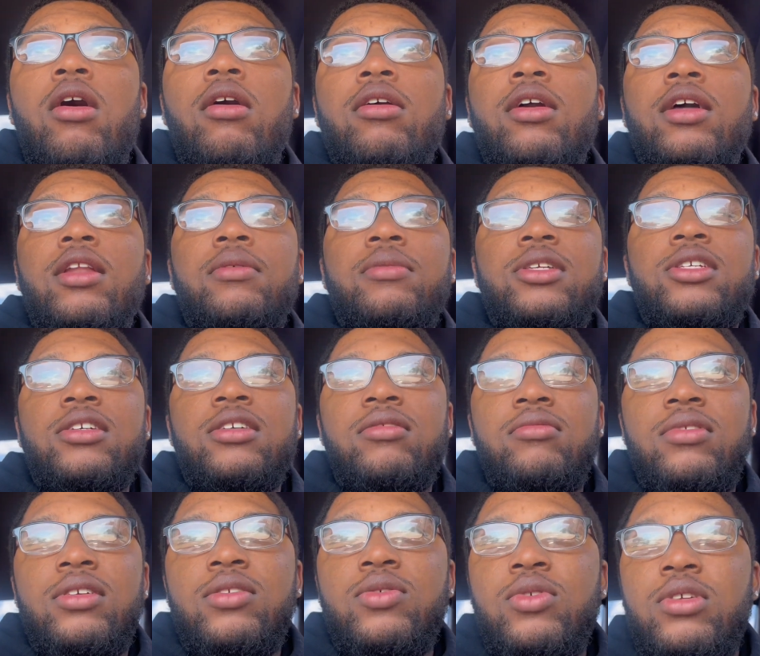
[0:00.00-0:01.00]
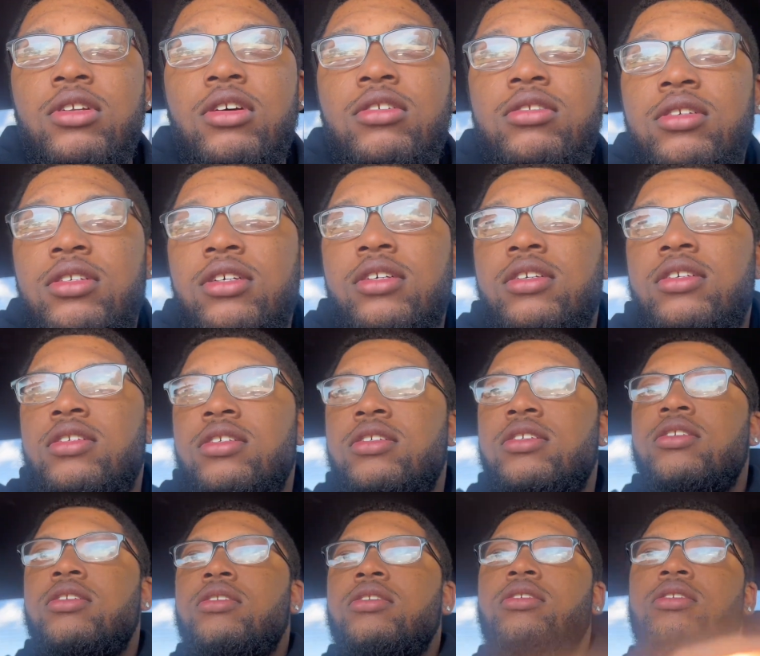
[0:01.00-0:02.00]
Okay, let me turn up this window
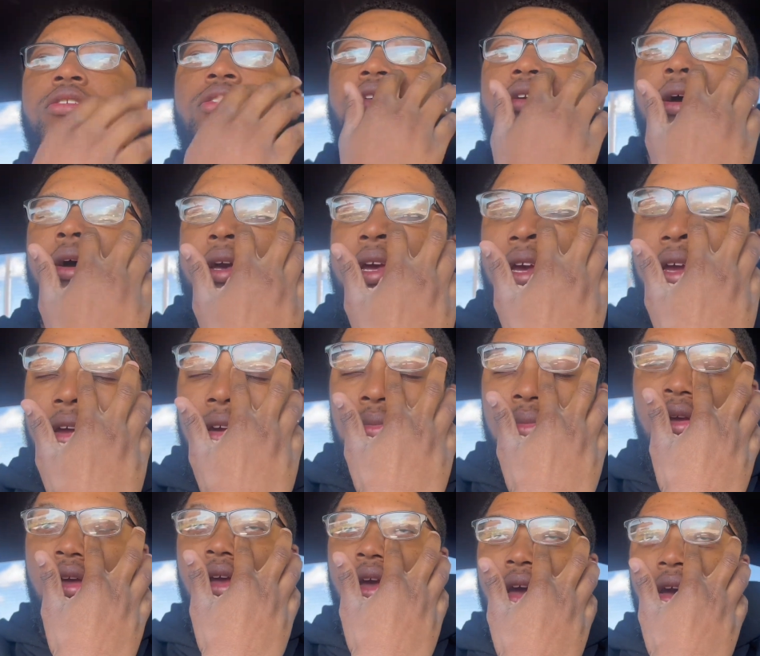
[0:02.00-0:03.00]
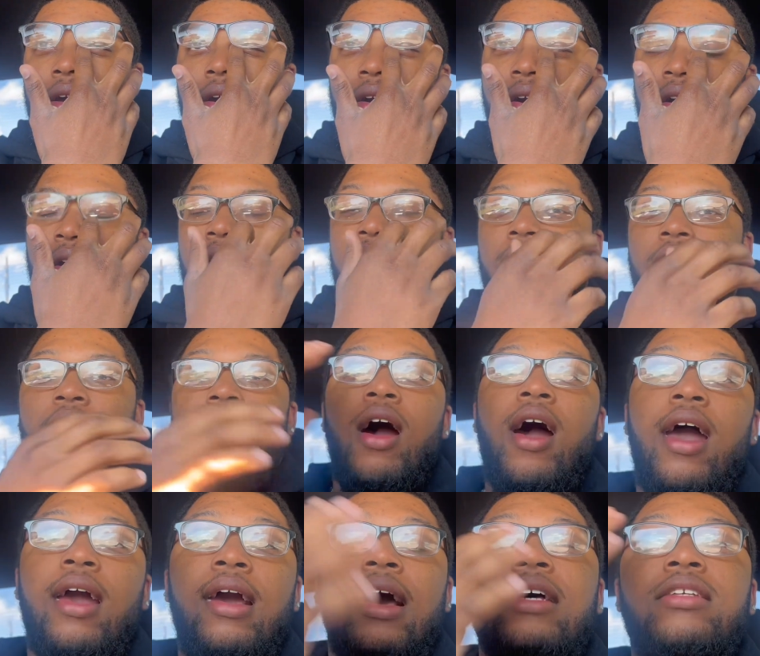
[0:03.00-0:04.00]
because y'all can't hear me. All
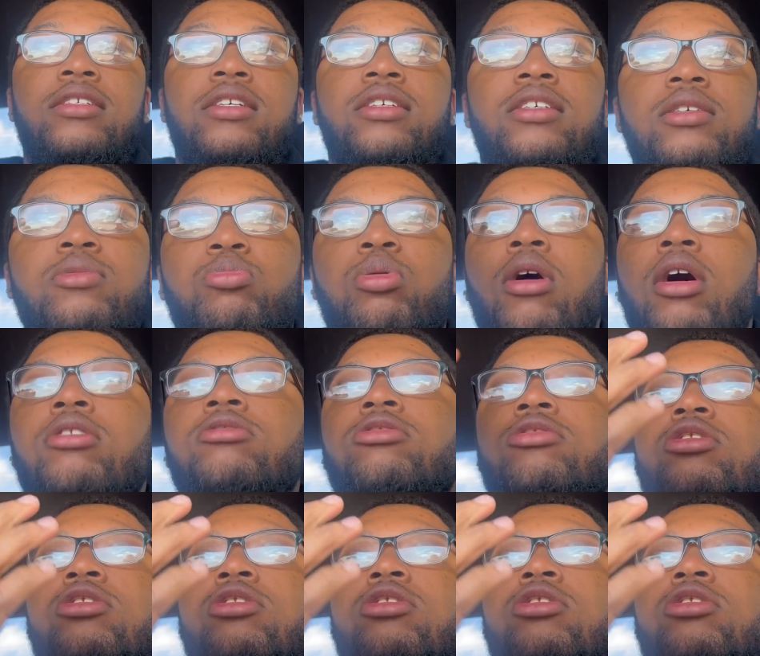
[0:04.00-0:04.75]
right, guys, this is part